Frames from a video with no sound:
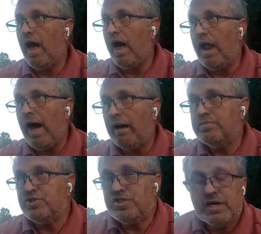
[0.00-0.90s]
and
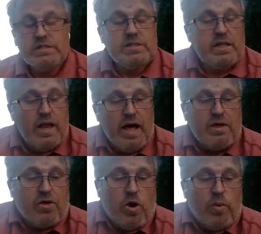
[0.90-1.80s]
I'm just
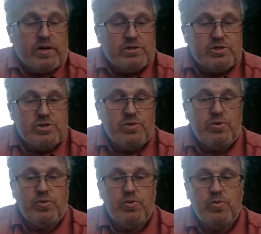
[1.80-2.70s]
not going
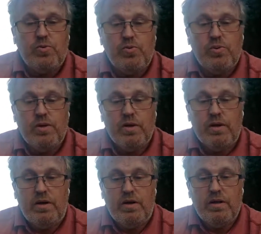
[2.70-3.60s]
to
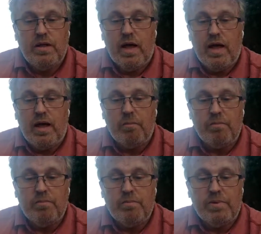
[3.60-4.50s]

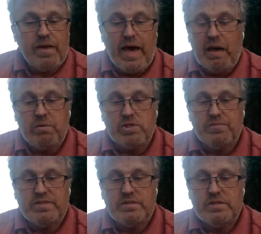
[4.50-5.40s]
um, be able
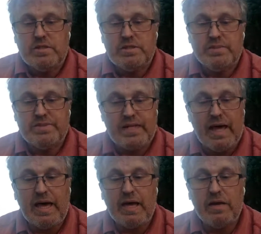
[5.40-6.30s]
to
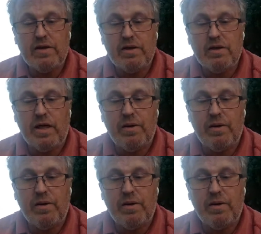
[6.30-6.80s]
sustain